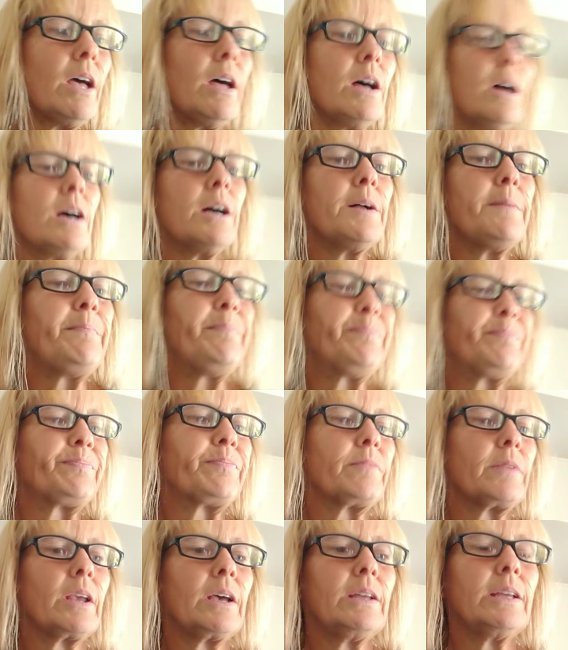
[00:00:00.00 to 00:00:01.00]
Um,
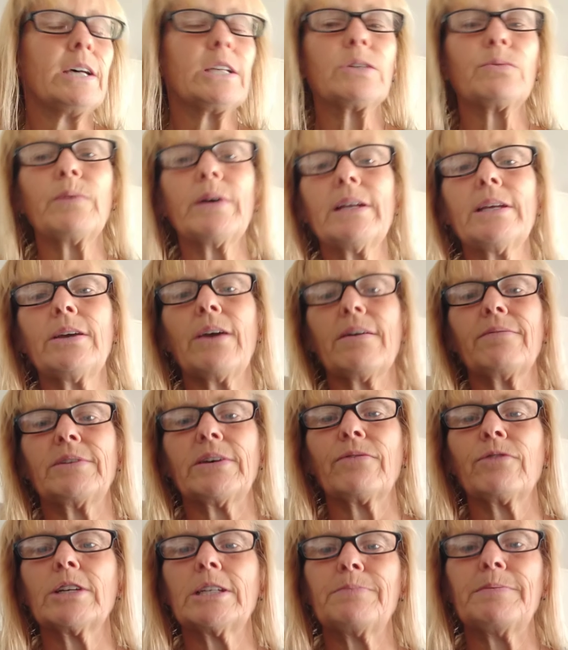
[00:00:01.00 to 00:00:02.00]
that's when you have
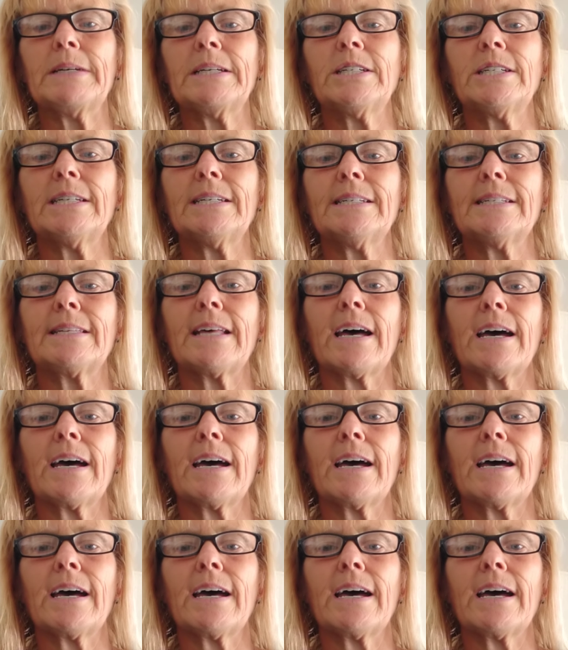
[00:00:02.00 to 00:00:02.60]
different species